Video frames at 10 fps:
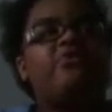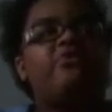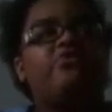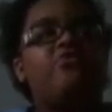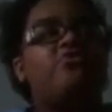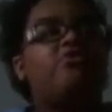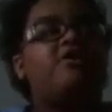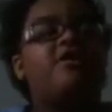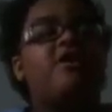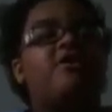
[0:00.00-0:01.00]
you,
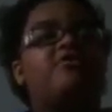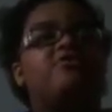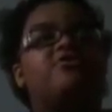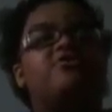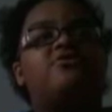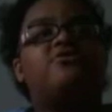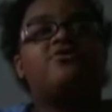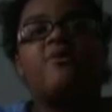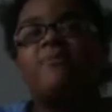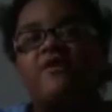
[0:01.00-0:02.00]
yeah,
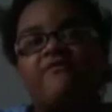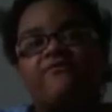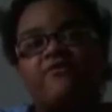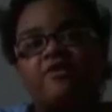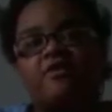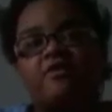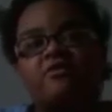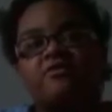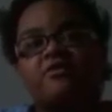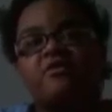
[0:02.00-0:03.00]
some of
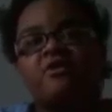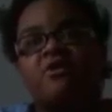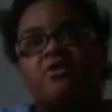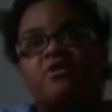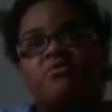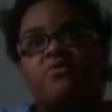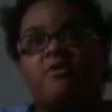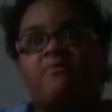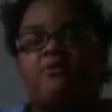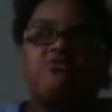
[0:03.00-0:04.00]
these, well,
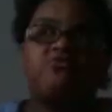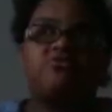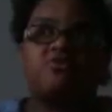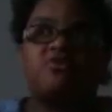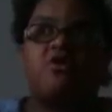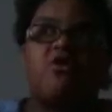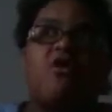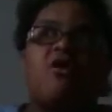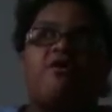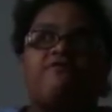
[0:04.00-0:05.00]
most
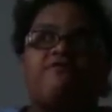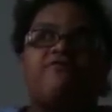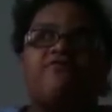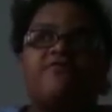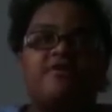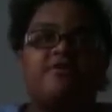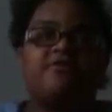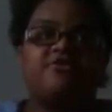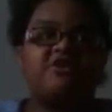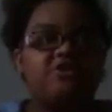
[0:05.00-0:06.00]
of
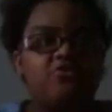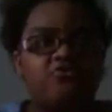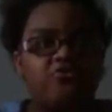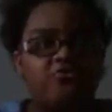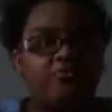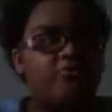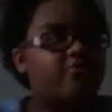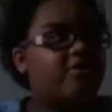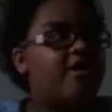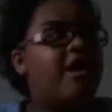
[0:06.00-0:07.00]
these
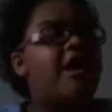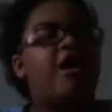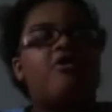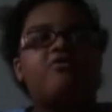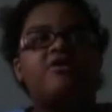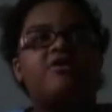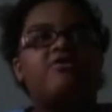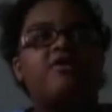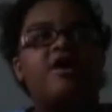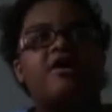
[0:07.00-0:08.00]
YouTubers out here,
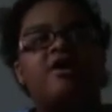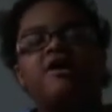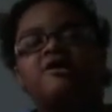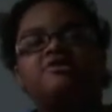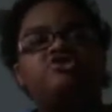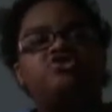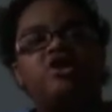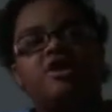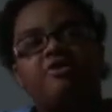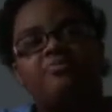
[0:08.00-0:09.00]
like
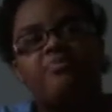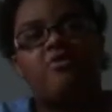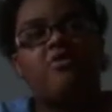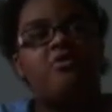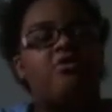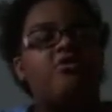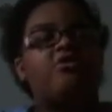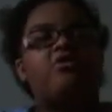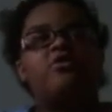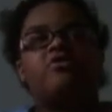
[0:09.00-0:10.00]
Jake Paul,
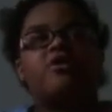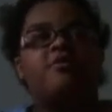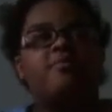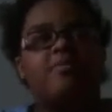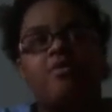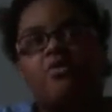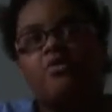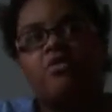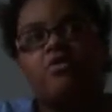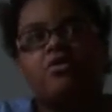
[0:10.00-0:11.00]
Logan
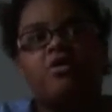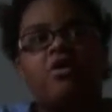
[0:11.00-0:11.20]
Paul,